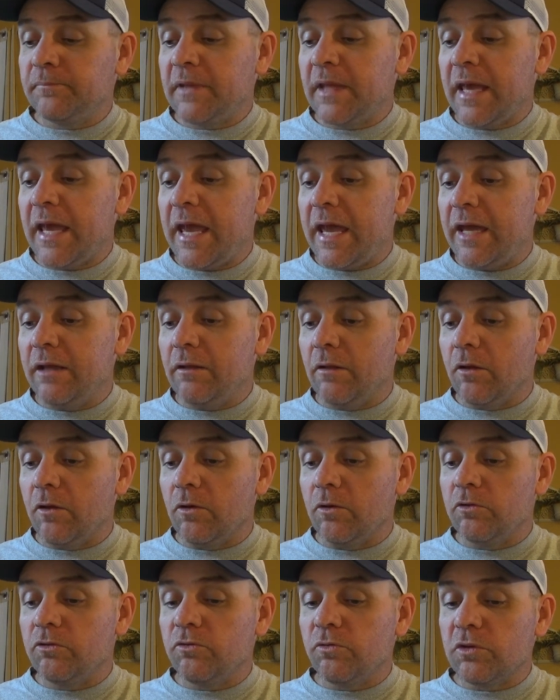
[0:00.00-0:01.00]
hand
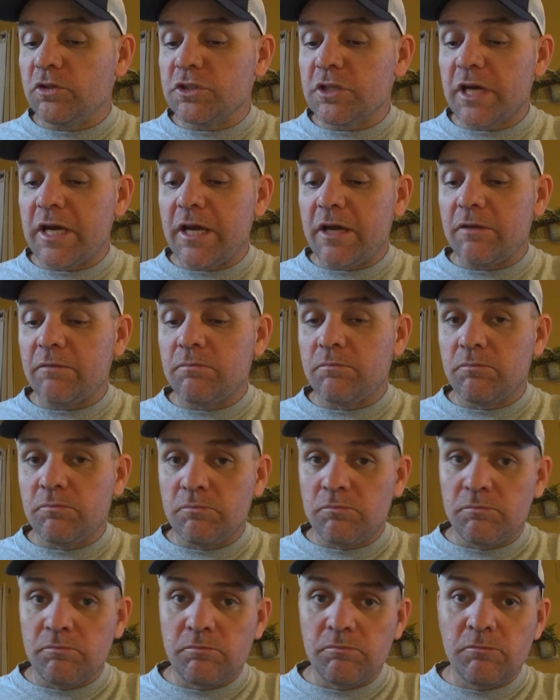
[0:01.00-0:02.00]
loads, which I had
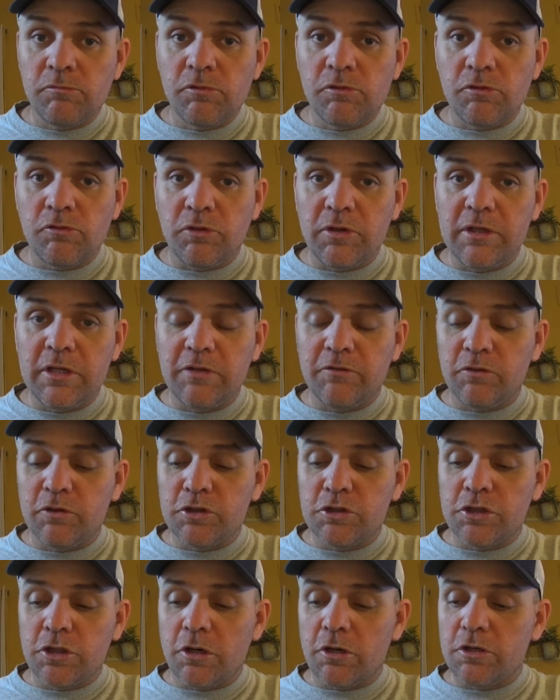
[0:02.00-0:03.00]
3 different
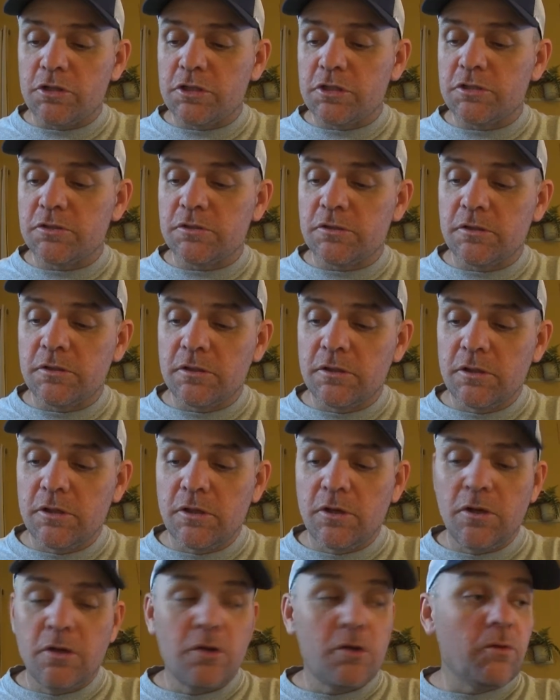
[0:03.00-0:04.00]
charges,
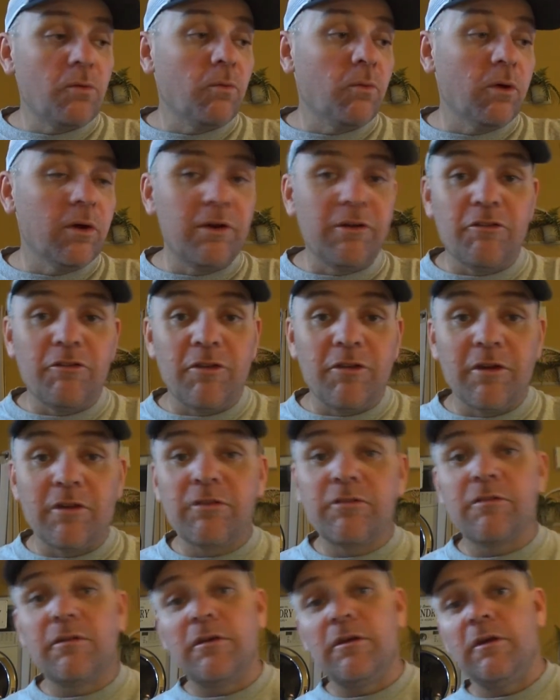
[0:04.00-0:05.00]
one at
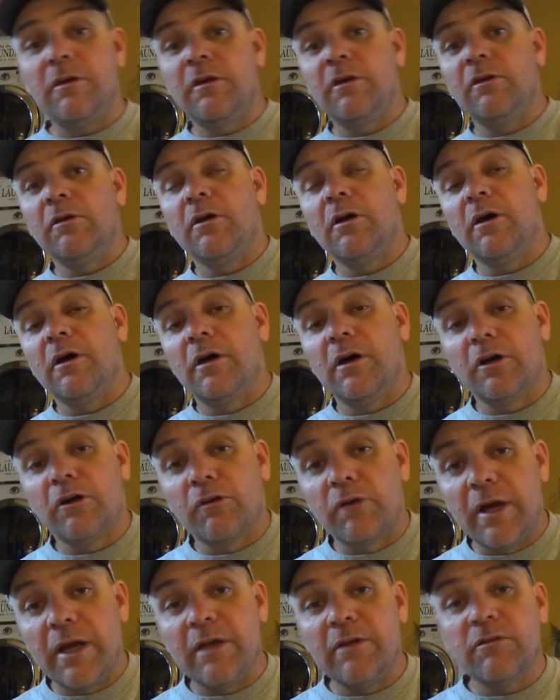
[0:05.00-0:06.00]
60
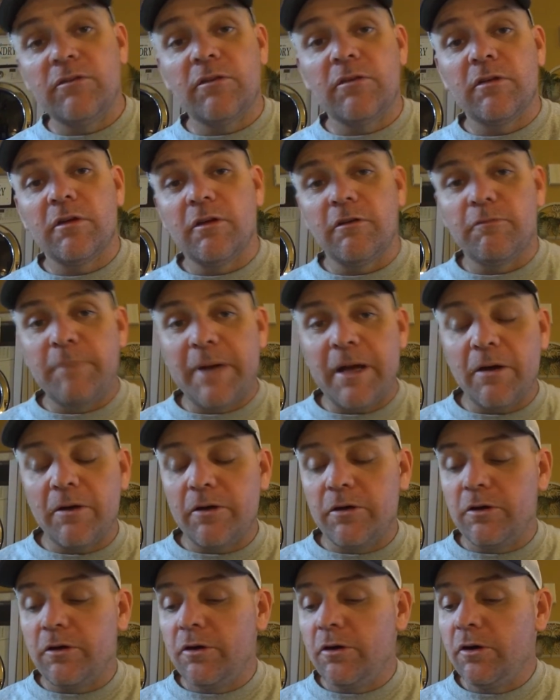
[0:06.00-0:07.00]
grains of
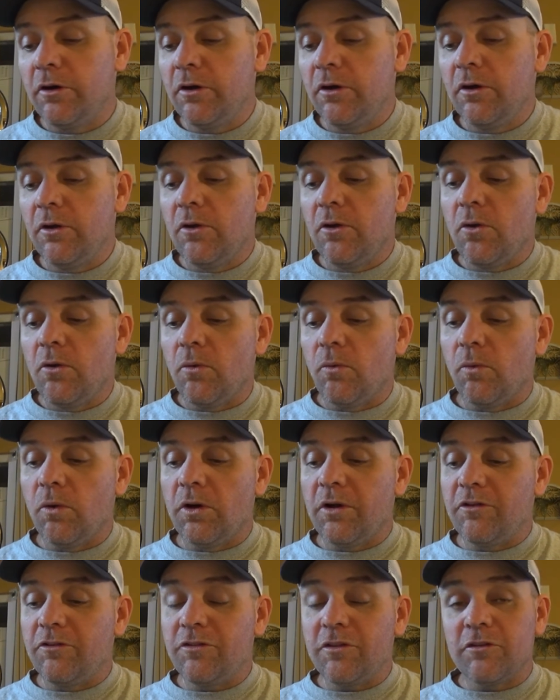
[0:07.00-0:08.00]
powder, one
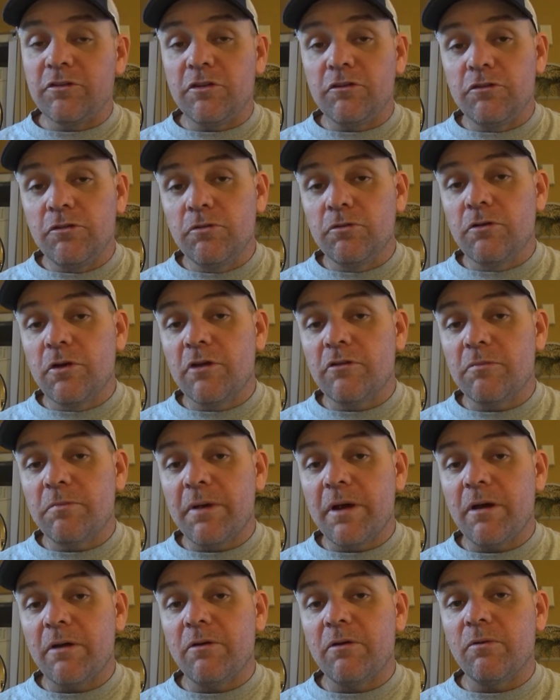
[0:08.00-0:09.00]
at 62 grains of
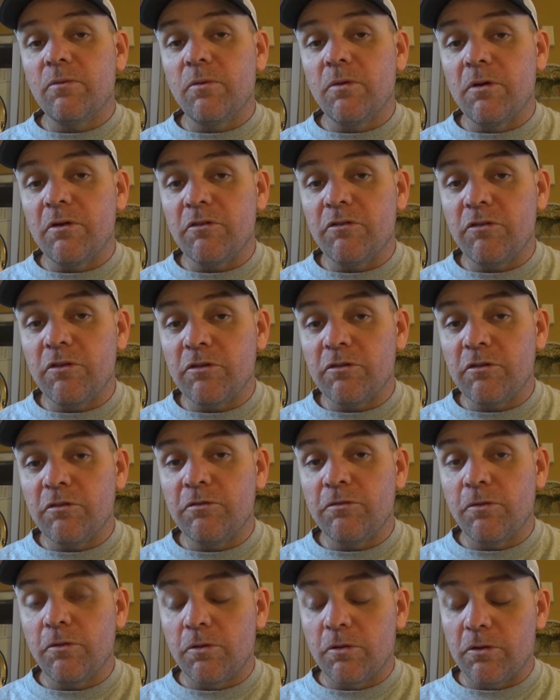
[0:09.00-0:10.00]
powder, and one at
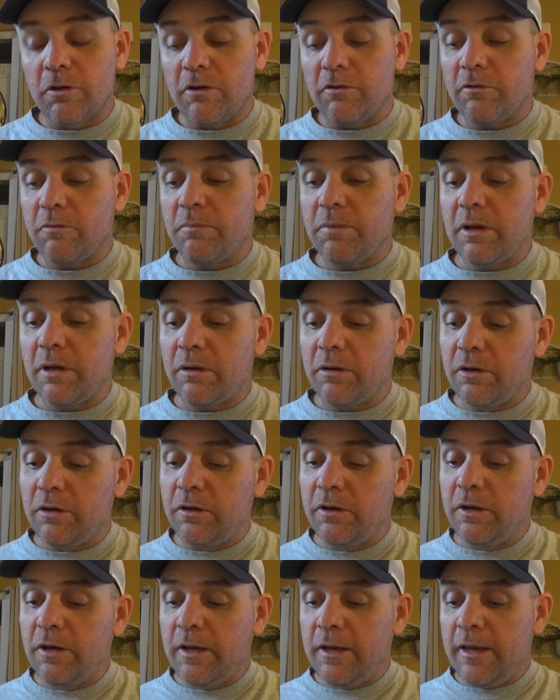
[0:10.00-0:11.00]
64 grains of powder.
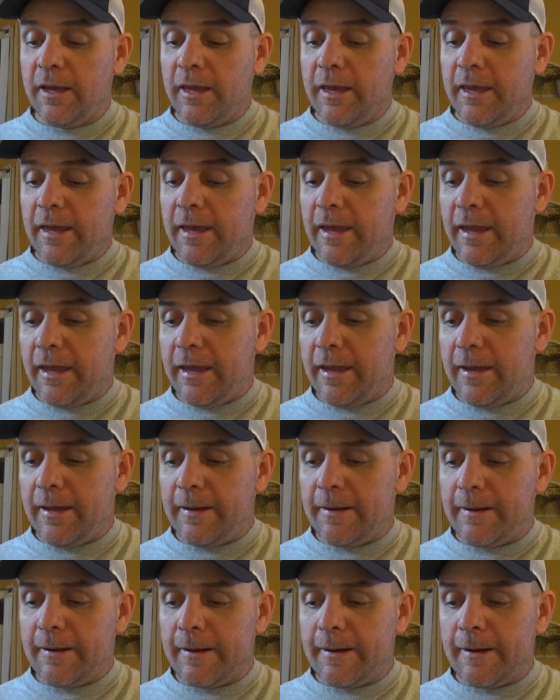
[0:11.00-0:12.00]

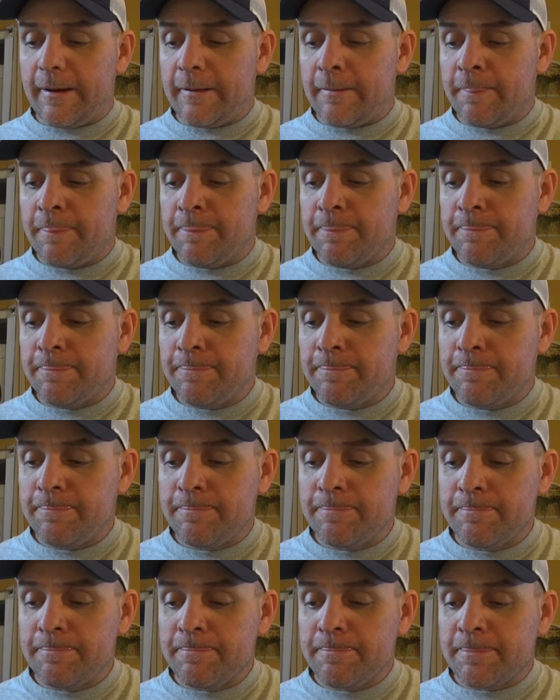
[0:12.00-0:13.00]
And the
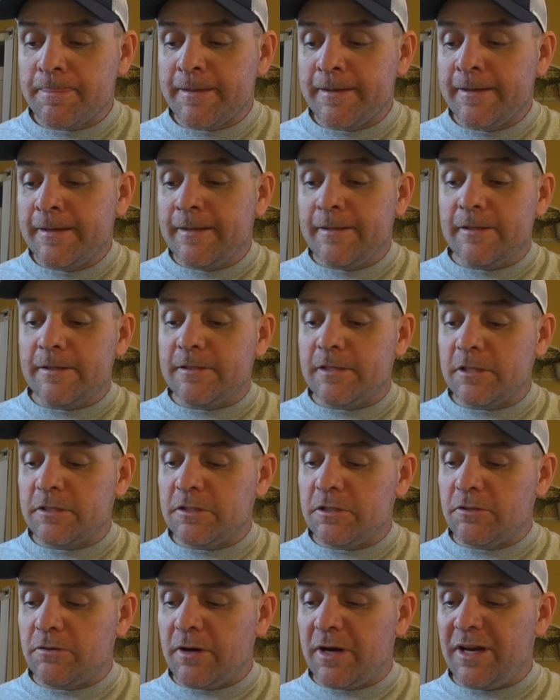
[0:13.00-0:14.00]

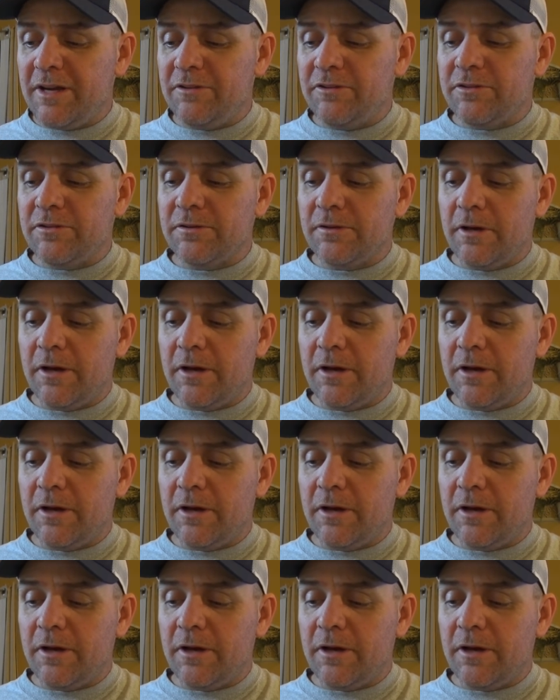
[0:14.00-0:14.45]
60 grains